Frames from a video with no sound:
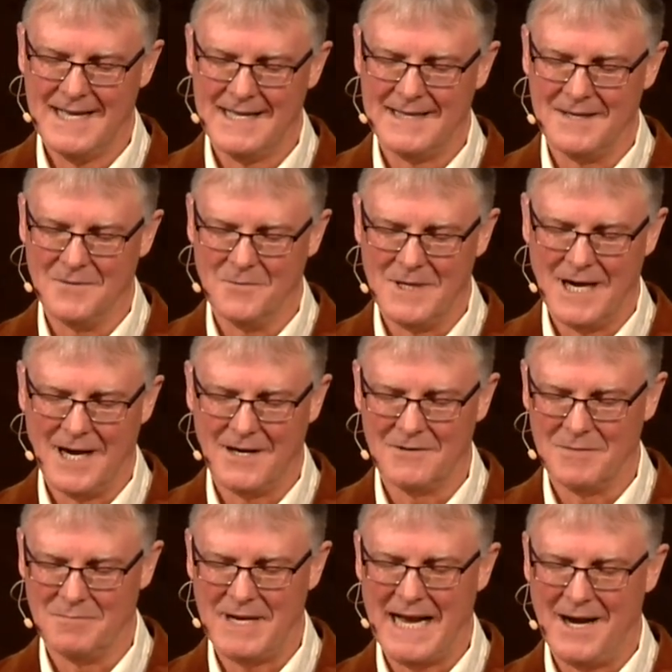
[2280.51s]
that we are
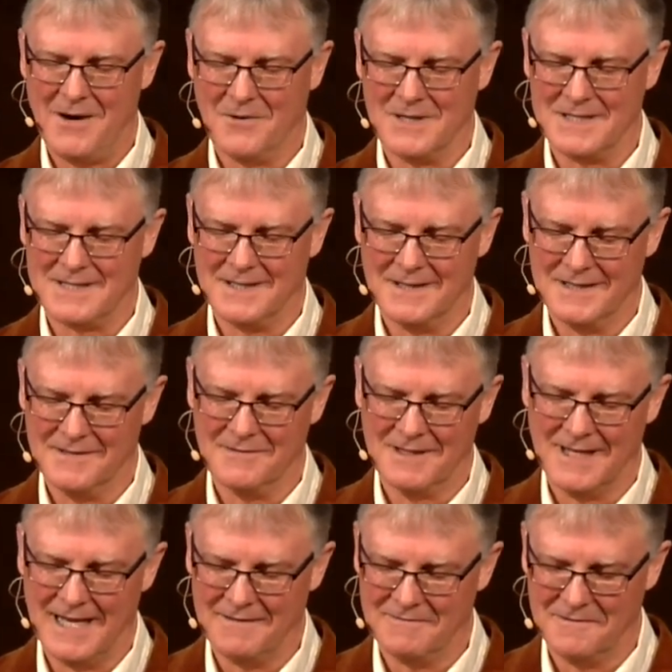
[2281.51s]
empowered to live a
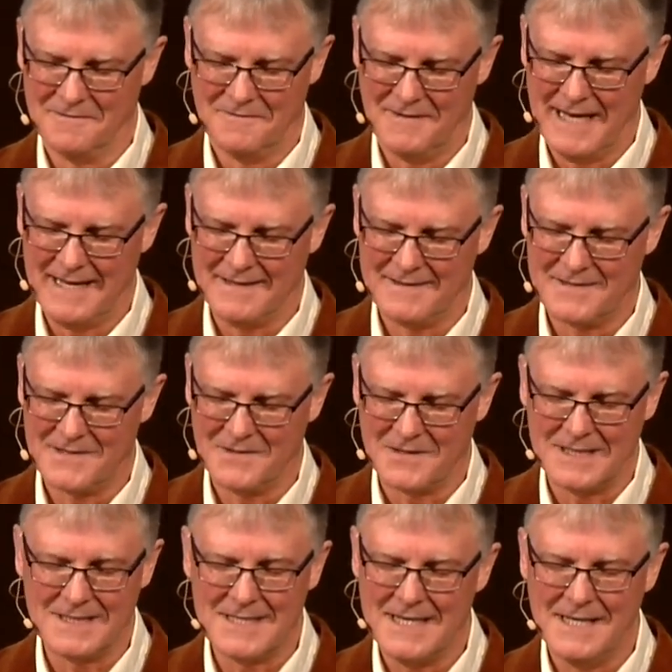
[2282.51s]
life of faith. So
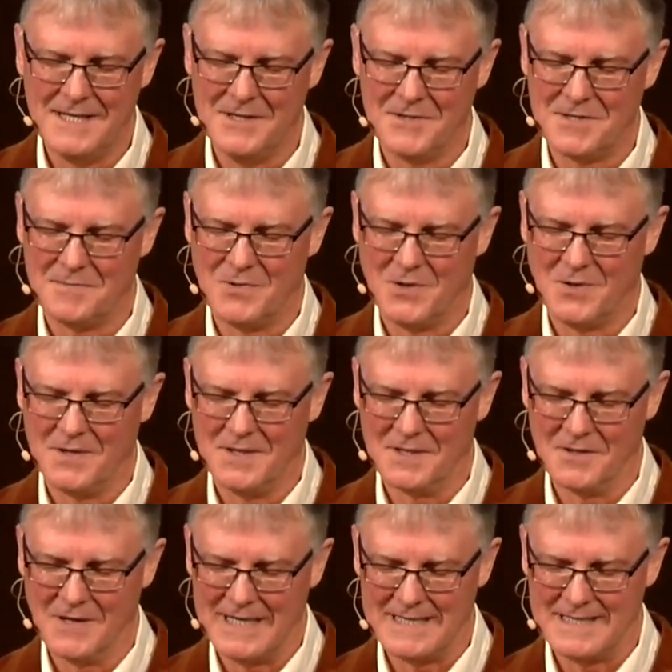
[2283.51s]
continue to pour your
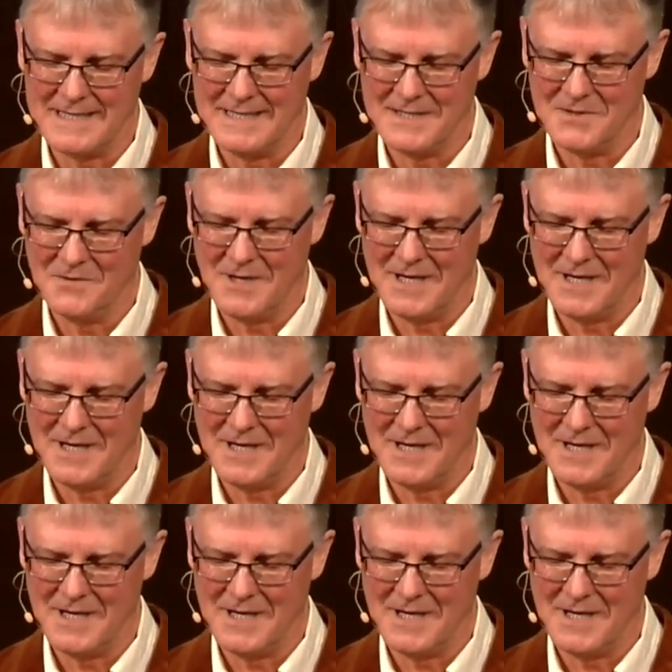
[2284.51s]
grace into